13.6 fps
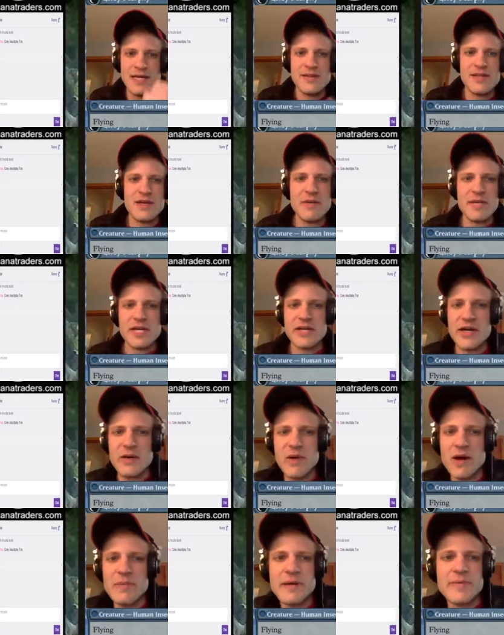Yeah, make a great
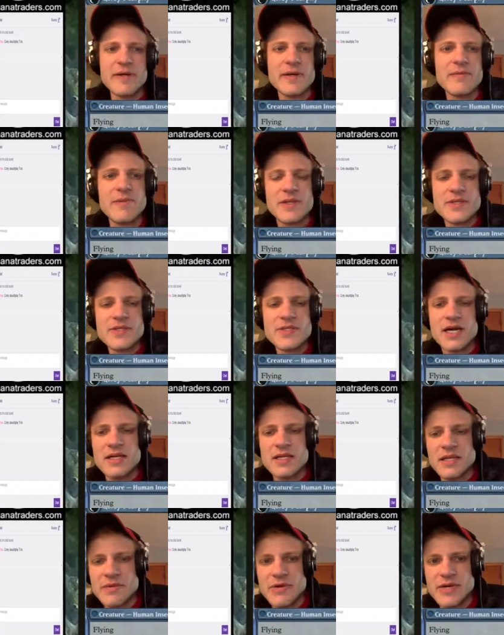wallpaper. But this
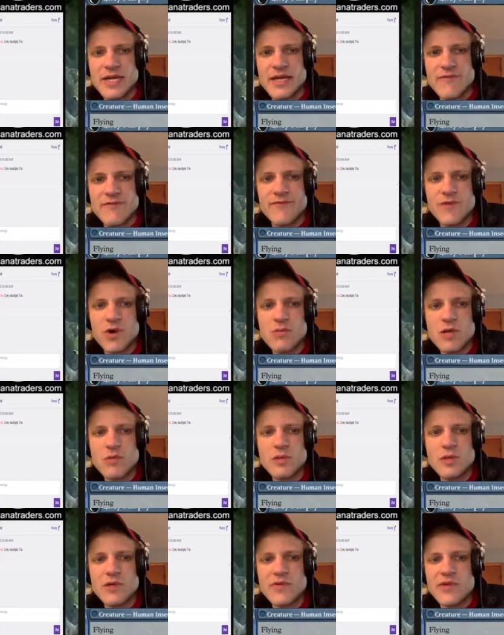card, let me read it. 4
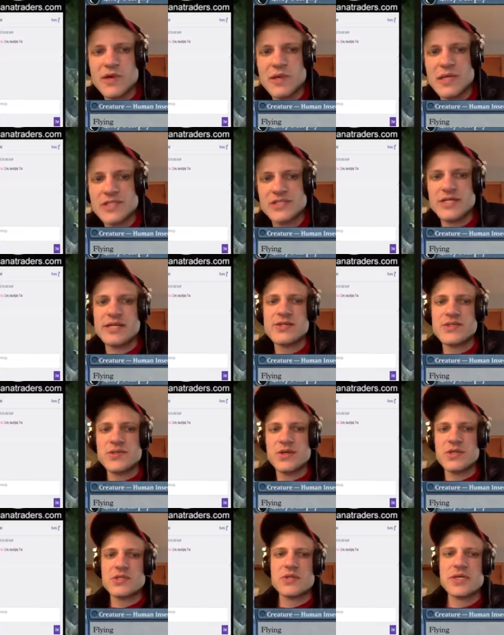blue for a legendary
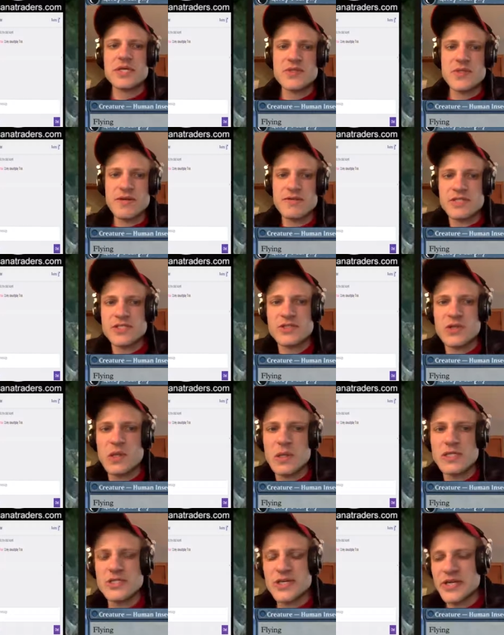sorcery, so you have to control a
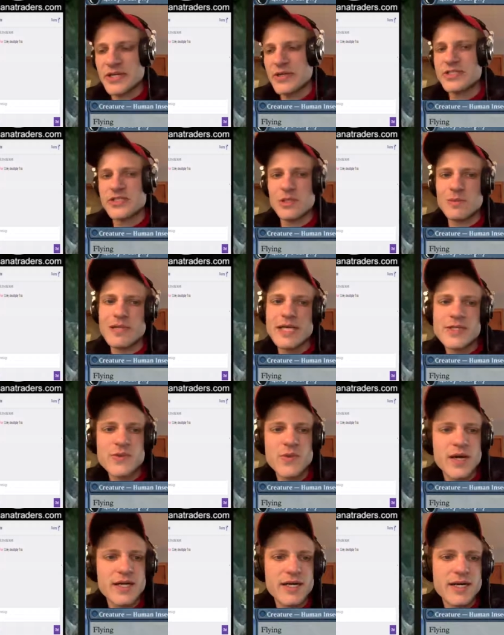legendary creature or
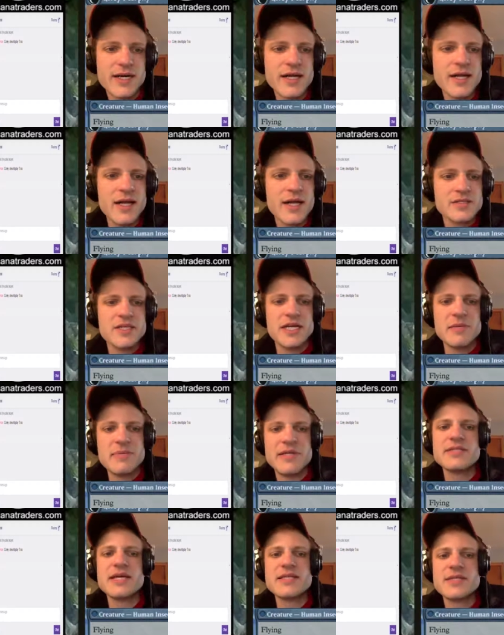planeswalker. Target
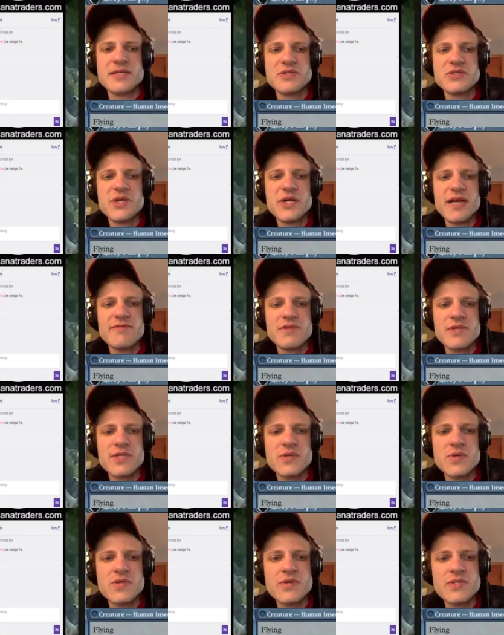player takes an extra turn after
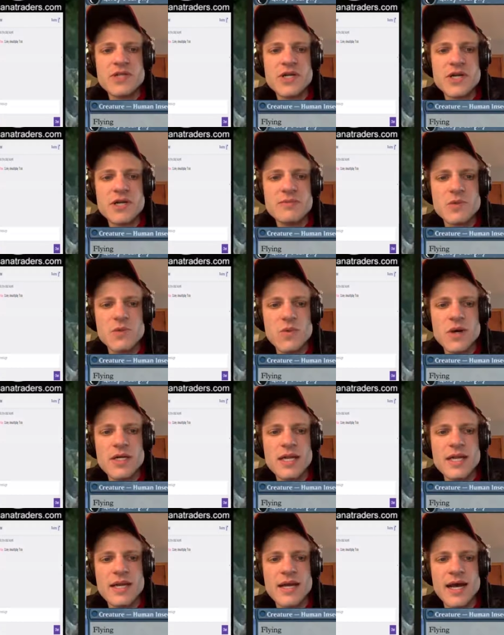this one. Return up to
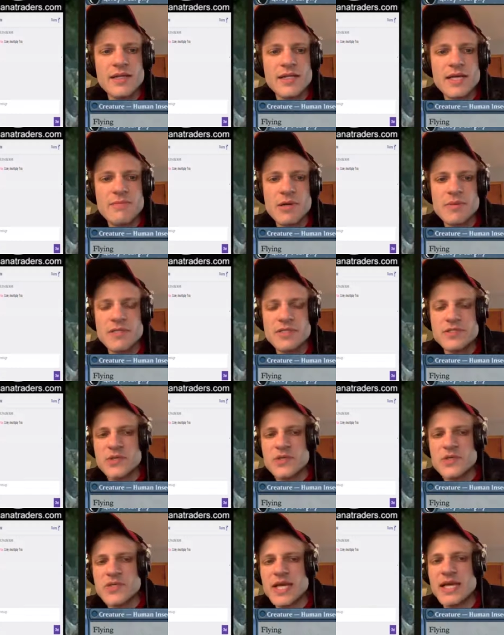1 non-land permanent to its
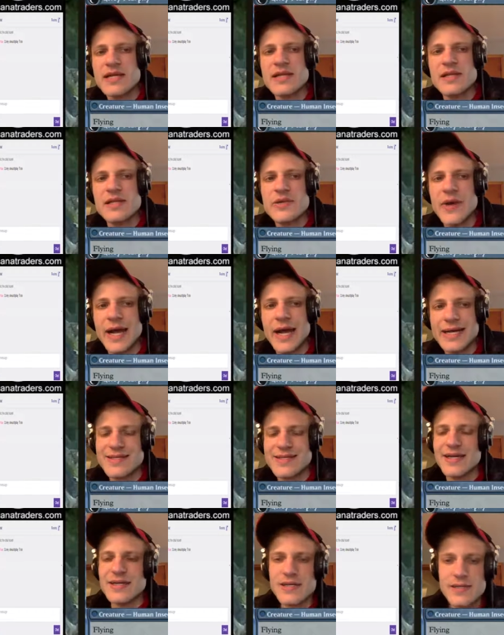owner's hand, and then you
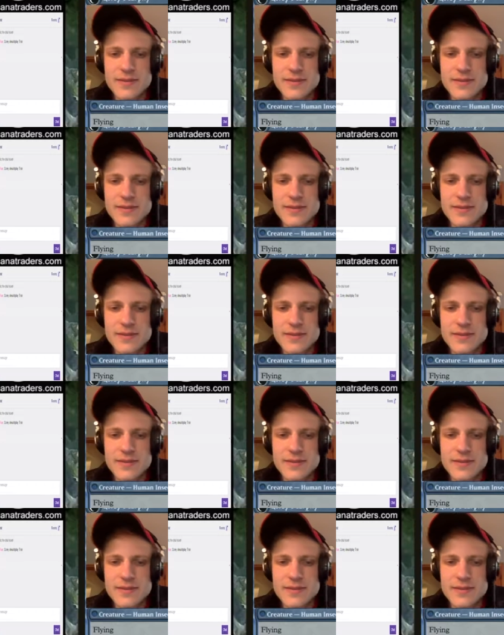exile it.